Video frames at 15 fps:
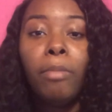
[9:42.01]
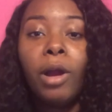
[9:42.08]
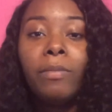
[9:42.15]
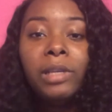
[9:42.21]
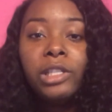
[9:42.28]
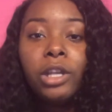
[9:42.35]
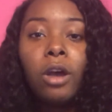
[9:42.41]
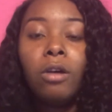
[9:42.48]

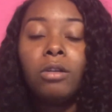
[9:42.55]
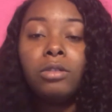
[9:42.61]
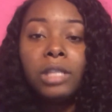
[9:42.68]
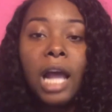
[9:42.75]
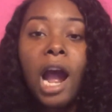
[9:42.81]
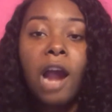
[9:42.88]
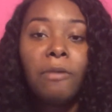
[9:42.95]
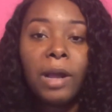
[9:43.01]
Burmese
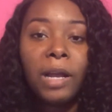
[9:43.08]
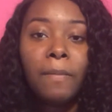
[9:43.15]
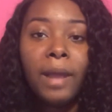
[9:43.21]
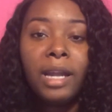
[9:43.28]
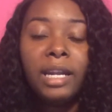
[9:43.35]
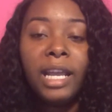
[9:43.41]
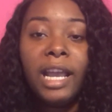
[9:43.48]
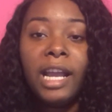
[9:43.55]
curls. I
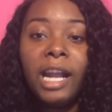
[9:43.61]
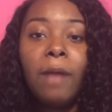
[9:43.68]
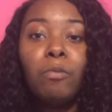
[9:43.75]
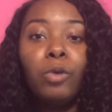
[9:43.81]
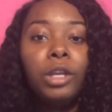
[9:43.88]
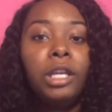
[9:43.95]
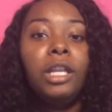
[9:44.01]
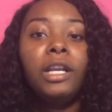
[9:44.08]
recommend it, and
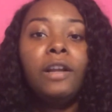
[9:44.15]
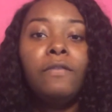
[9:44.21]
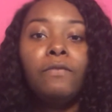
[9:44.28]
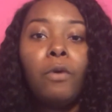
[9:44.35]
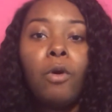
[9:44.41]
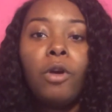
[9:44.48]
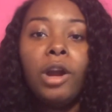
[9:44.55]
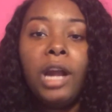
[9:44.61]
I'm really looking
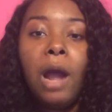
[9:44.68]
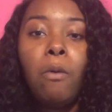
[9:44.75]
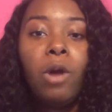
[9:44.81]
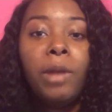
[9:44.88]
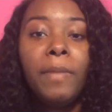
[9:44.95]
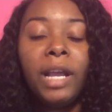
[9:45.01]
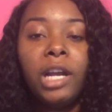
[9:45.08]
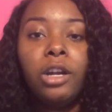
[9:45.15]
forward. I
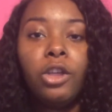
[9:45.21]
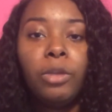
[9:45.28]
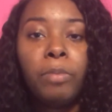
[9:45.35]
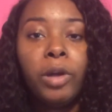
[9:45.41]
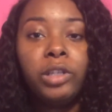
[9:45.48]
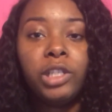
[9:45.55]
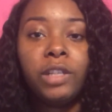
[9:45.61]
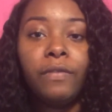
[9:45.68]
want to make
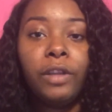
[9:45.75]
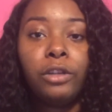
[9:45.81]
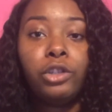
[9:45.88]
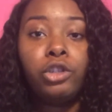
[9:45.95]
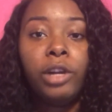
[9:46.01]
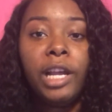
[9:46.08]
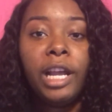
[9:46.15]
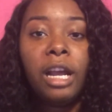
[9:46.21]
another purchase of
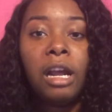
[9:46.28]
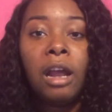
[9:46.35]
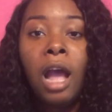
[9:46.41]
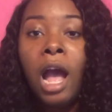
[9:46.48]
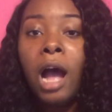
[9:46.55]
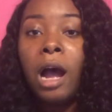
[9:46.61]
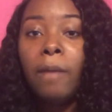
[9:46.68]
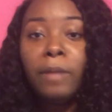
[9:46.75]
their straight
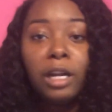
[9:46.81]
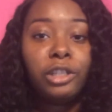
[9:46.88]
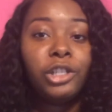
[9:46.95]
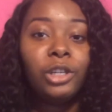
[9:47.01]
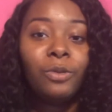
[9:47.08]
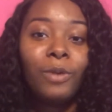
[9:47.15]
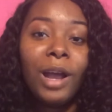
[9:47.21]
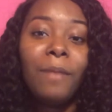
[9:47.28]
hair. I'm
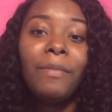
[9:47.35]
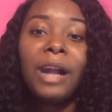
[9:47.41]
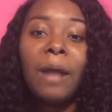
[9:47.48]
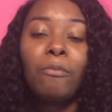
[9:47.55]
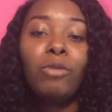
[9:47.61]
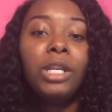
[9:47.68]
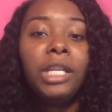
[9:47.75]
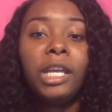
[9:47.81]
not sure when,
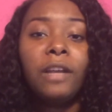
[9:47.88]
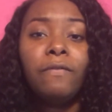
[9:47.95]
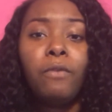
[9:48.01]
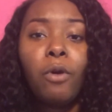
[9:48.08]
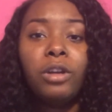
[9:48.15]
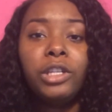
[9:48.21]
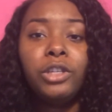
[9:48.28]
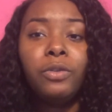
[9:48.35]
but I'm really
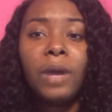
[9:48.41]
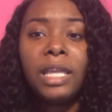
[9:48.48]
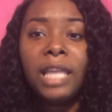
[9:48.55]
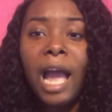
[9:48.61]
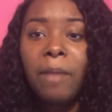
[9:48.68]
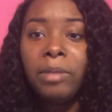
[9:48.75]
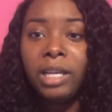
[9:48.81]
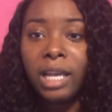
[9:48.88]
looking forward to
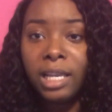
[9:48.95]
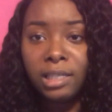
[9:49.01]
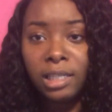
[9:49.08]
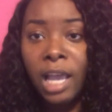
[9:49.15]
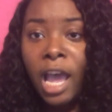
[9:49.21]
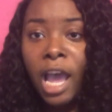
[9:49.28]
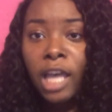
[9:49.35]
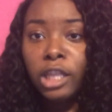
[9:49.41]
doing that
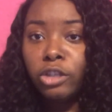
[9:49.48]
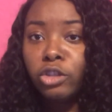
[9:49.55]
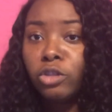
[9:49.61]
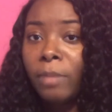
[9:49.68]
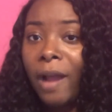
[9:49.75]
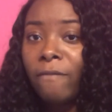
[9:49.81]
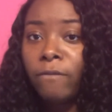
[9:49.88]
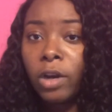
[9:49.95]
because this
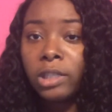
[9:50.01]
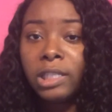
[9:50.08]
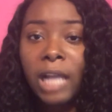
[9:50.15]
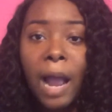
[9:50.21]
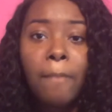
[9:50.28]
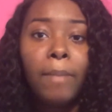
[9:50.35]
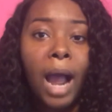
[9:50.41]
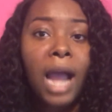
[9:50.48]
was my first
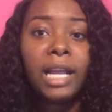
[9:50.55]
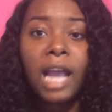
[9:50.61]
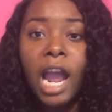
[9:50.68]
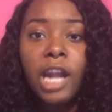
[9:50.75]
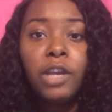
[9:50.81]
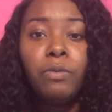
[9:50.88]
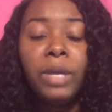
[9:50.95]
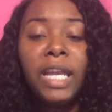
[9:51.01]
time buying
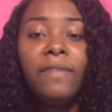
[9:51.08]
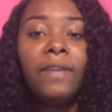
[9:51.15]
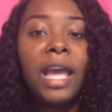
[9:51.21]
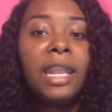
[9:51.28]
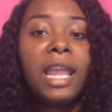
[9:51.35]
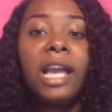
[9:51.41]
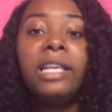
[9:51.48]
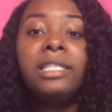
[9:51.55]
any weave,
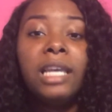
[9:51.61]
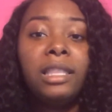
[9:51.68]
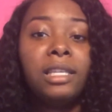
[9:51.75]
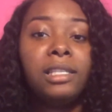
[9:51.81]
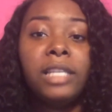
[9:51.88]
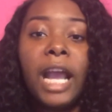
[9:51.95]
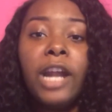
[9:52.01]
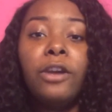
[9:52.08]
and they set
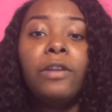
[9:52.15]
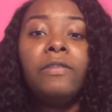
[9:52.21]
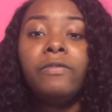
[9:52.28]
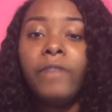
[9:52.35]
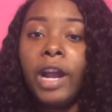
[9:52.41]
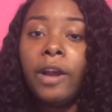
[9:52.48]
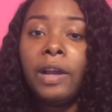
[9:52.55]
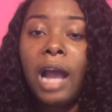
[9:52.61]
the standard
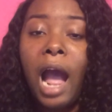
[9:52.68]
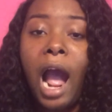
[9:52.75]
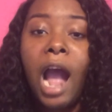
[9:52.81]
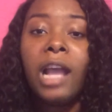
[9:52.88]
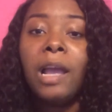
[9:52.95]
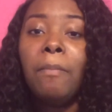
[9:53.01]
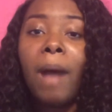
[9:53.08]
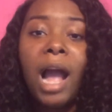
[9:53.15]
very
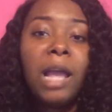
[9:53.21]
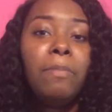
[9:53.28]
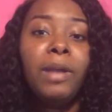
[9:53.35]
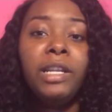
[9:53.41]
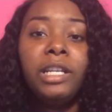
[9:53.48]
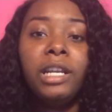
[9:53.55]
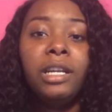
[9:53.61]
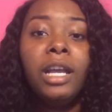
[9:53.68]
high. In my
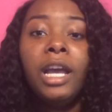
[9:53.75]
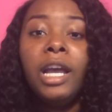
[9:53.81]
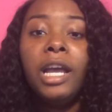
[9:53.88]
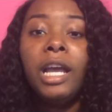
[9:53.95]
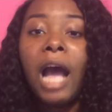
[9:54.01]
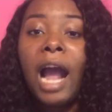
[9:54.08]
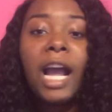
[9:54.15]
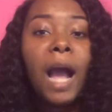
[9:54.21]
opinion,
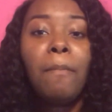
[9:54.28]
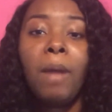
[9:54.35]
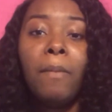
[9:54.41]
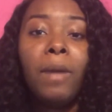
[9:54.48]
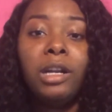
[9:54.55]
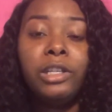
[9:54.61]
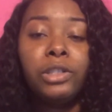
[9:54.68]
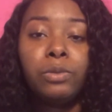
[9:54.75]
I got
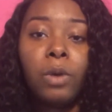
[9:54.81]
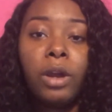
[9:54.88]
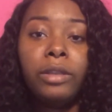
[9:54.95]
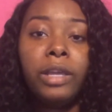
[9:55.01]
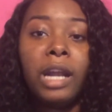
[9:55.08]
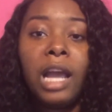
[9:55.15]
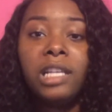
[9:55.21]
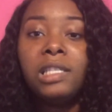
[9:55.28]
my money's
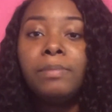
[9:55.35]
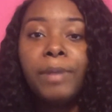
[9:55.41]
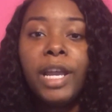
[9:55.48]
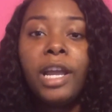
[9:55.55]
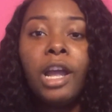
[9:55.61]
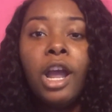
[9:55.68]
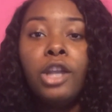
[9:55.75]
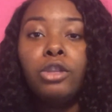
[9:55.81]
worth, and I
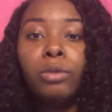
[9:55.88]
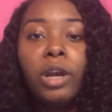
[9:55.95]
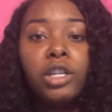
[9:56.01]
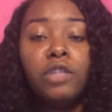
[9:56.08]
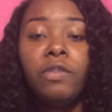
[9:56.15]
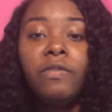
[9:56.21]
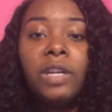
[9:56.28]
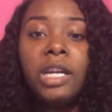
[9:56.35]
spent
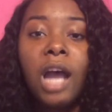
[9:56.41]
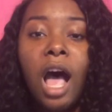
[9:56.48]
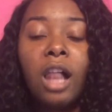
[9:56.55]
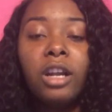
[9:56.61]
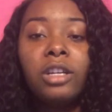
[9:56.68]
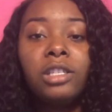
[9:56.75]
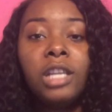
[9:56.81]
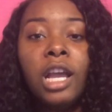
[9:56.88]
$350,
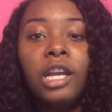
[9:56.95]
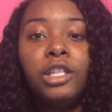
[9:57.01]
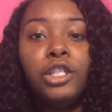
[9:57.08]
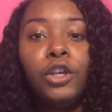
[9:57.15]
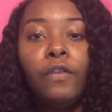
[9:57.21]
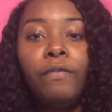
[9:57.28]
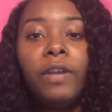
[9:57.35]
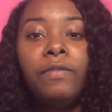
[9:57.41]

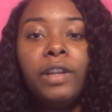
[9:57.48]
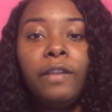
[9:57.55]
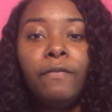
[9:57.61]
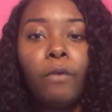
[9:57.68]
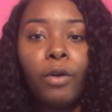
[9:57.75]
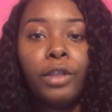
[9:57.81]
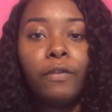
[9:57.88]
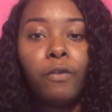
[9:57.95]

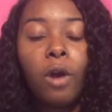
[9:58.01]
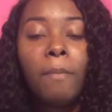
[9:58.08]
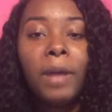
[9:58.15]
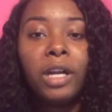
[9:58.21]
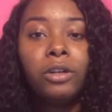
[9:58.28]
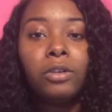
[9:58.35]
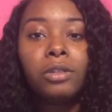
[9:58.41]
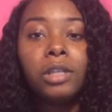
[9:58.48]
$250 for the 4
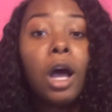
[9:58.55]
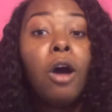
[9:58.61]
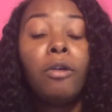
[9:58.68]
bundles.